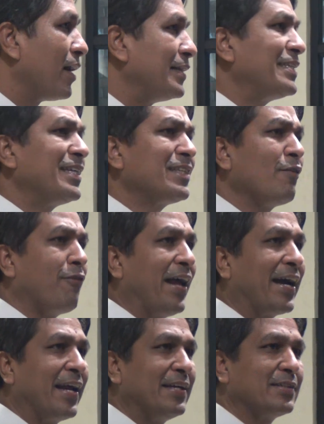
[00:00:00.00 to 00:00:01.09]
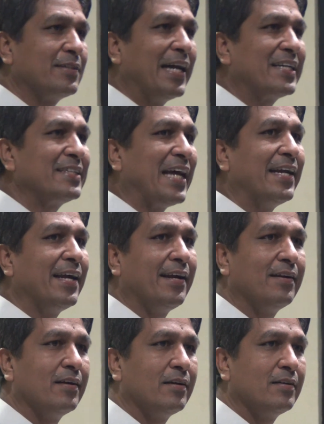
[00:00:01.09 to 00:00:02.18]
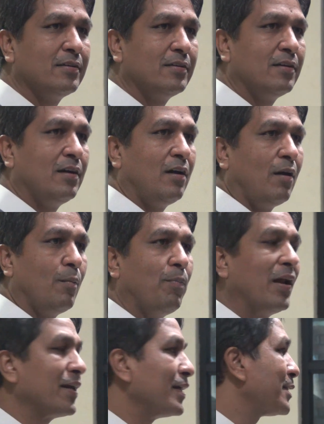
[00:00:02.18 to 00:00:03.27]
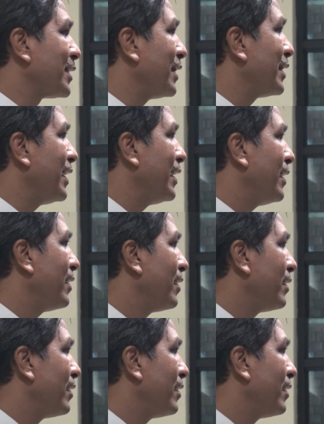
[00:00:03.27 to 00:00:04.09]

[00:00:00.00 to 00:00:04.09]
That's just a fragrance. That is added. Bulk is still the